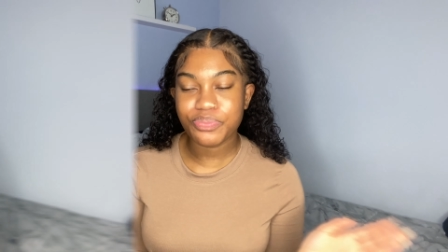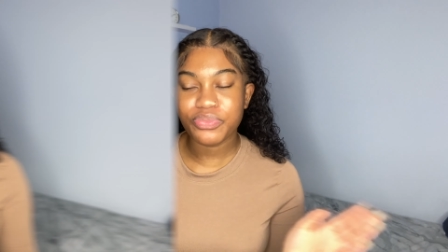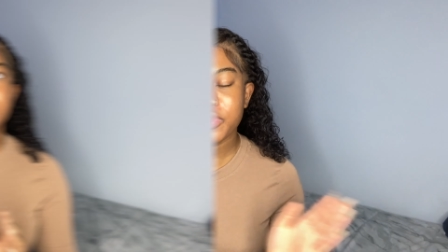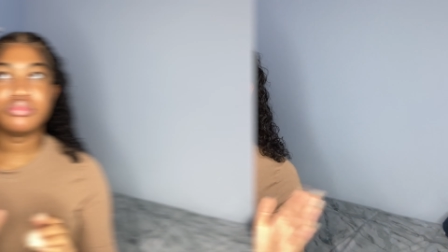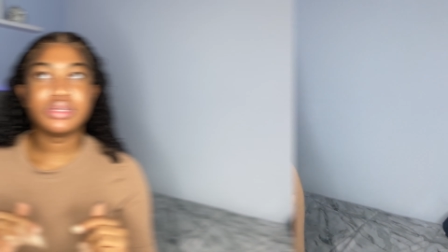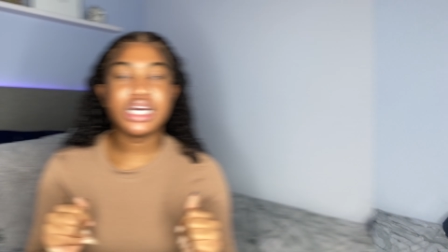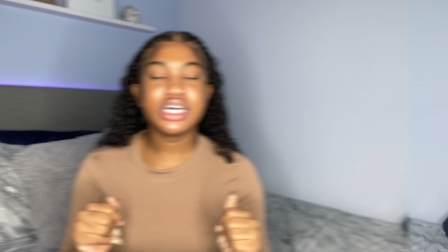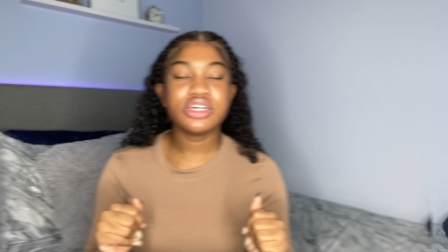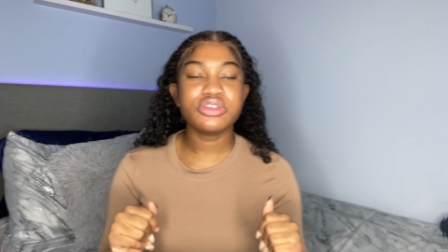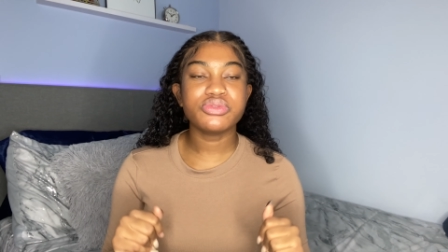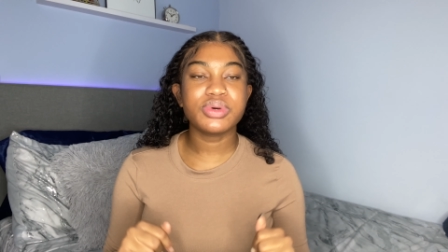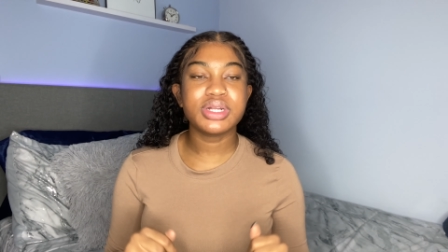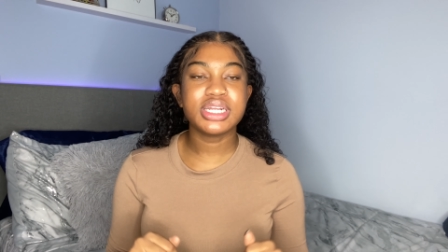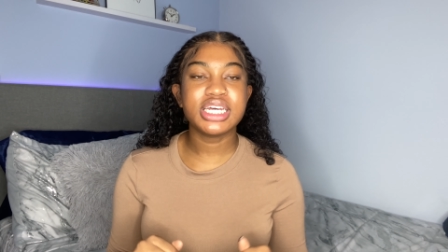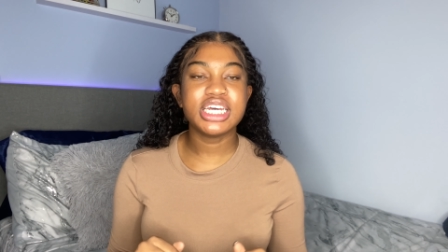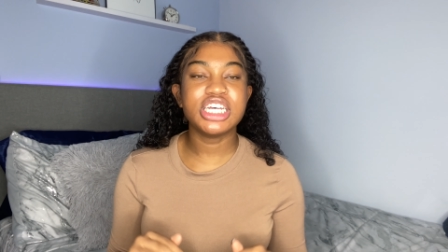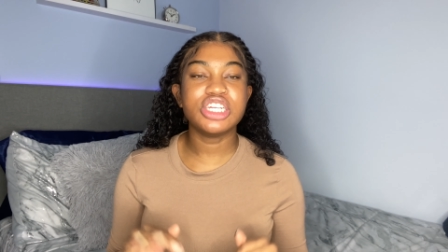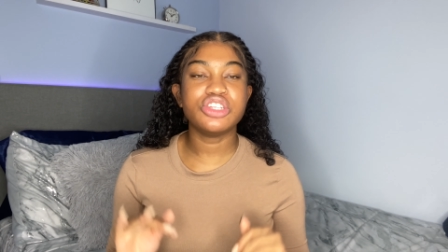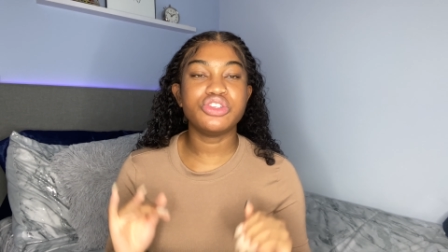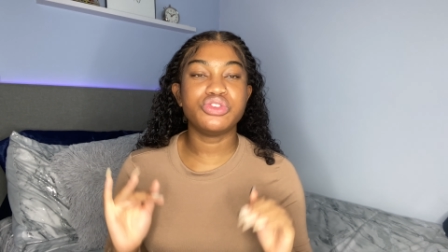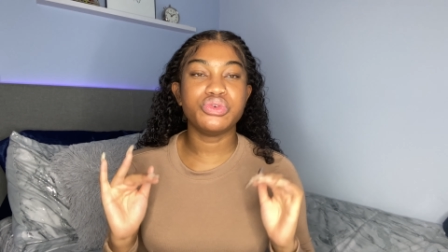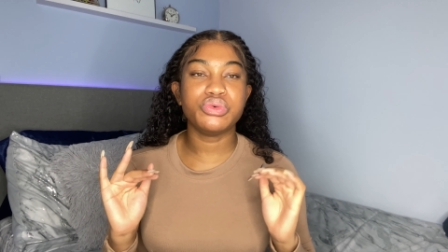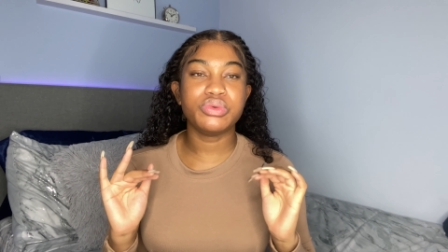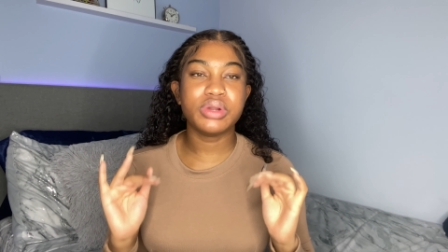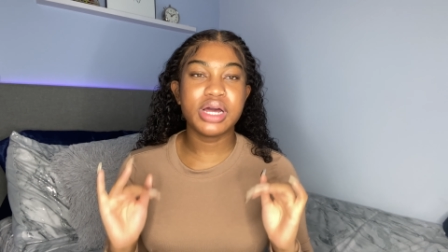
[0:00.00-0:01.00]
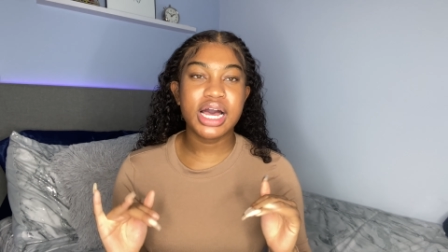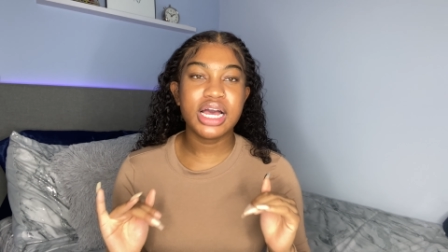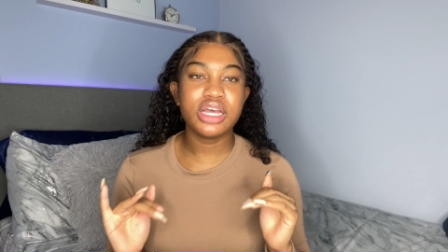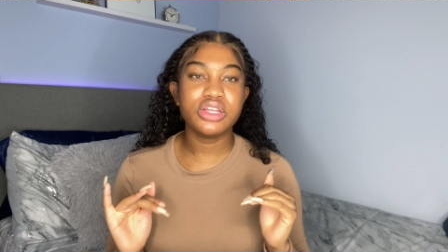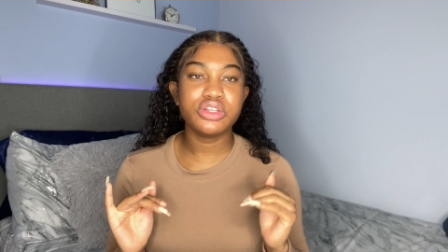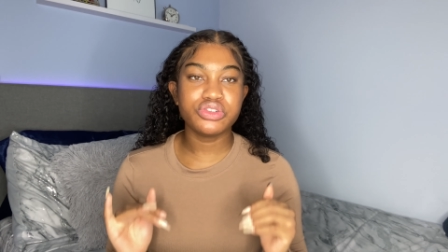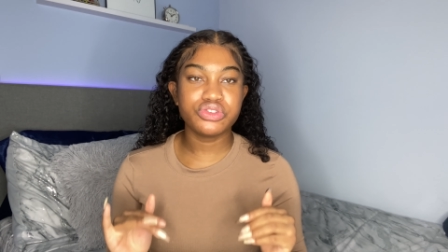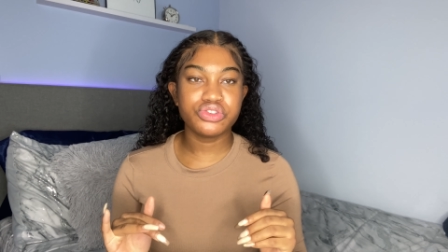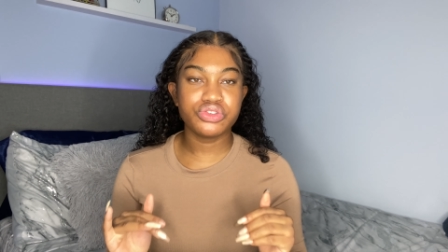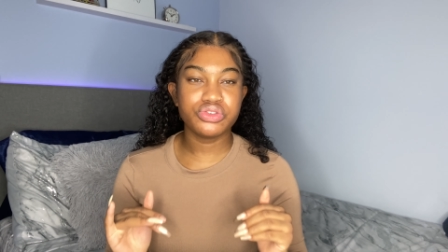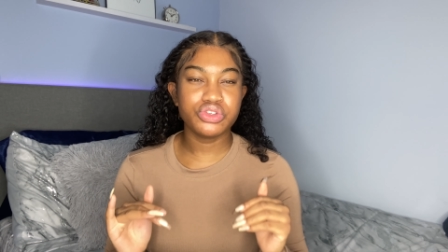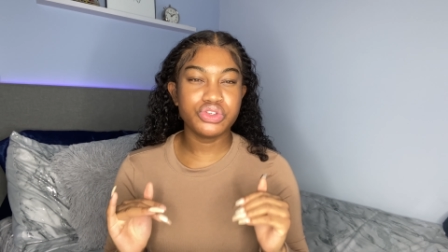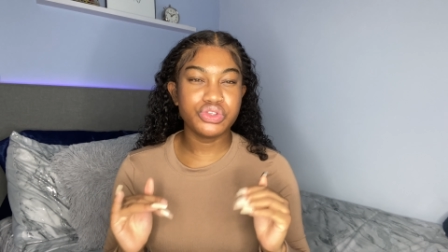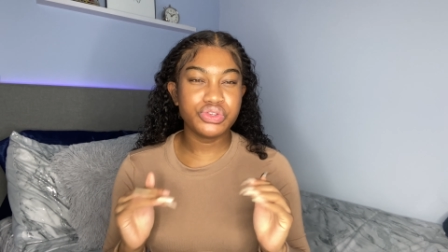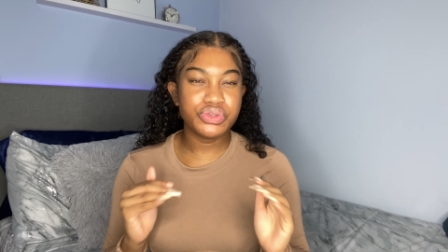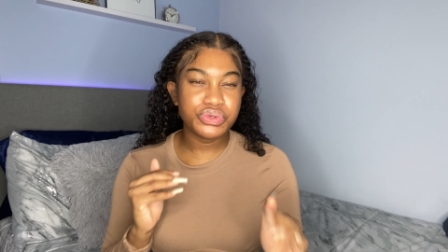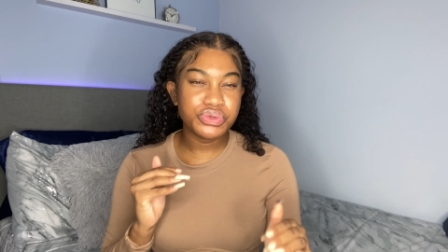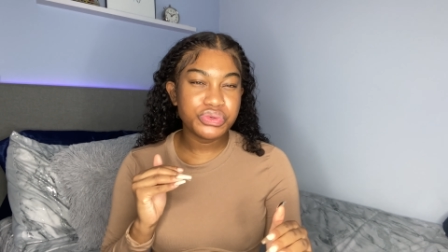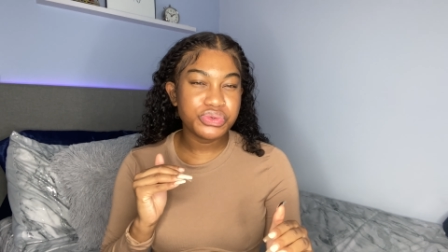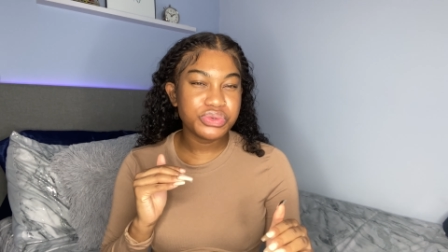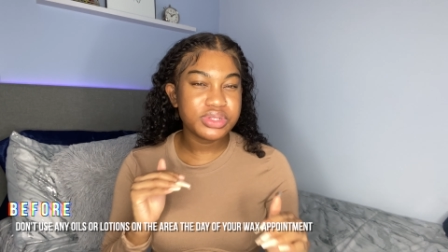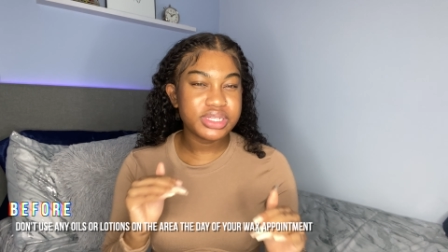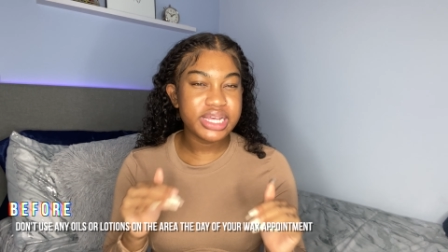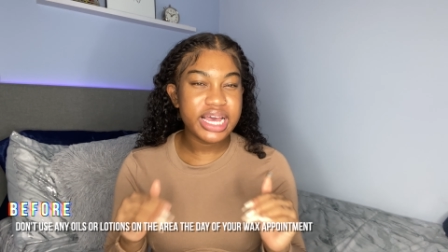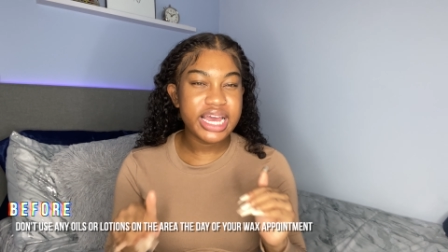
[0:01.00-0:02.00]
Next one is do not
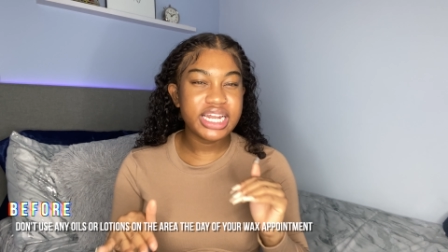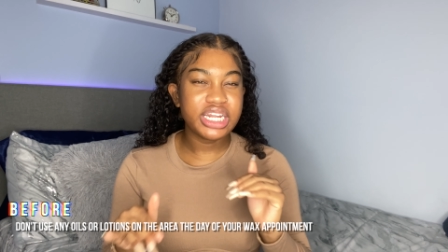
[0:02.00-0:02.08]
use